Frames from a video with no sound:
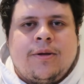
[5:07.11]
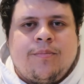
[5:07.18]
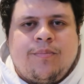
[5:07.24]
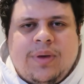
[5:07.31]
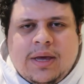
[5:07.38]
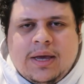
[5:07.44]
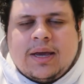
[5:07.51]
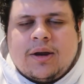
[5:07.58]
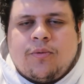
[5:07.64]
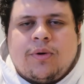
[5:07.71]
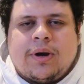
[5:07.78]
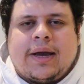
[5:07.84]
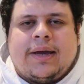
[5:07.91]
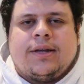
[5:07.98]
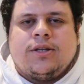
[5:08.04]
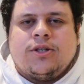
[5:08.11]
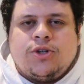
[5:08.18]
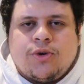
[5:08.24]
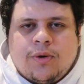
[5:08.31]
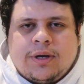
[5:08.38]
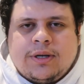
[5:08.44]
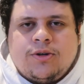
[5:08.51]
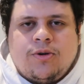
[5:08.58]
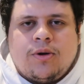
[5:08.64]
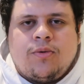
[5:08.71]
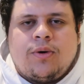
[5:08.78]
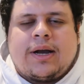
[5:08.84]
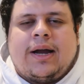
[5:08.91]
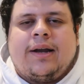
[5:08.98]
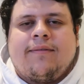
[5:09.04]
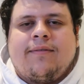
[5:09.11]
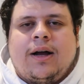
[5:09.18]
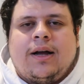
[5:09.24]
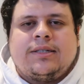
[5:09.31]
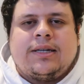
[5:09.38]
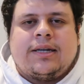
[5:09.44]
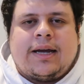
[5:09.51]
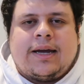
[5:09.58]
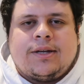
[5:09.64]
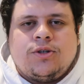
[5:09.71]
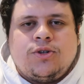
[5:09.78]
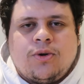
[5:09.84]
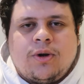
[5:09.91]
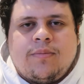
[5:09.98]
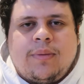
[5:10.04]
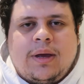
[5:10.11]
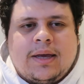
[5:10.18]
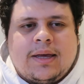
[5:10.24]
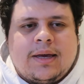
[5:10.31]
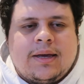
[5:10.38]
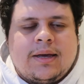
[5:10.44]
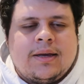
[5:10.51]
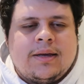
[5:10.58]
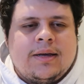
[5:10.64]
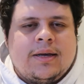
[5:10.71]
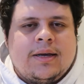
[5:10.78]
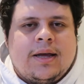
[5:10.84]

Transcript: me and what I enjoy doing, what kind of content I enjoyed making.